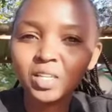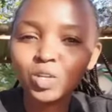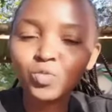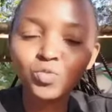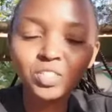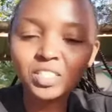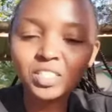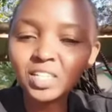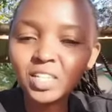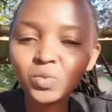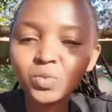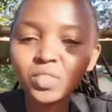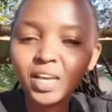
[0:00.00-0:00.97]
If you're
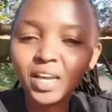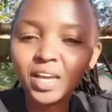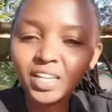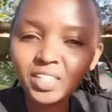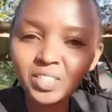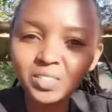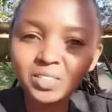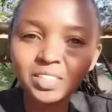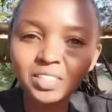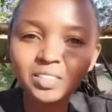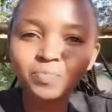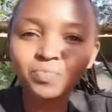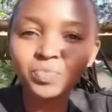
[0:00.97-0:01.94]
dealing with
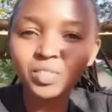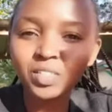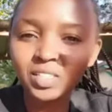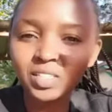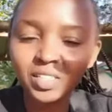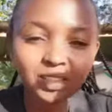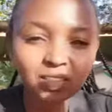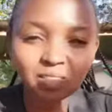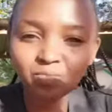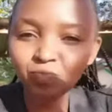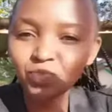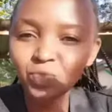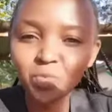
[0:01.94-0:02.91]
adults, just
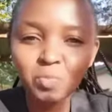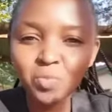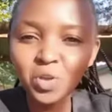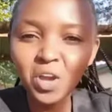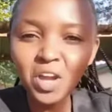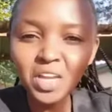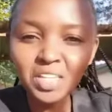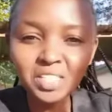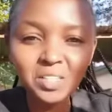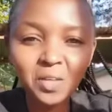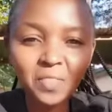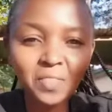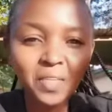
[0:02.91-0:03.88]
go easy
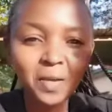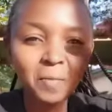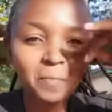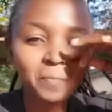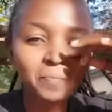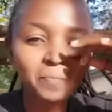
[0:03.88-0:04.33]
on them.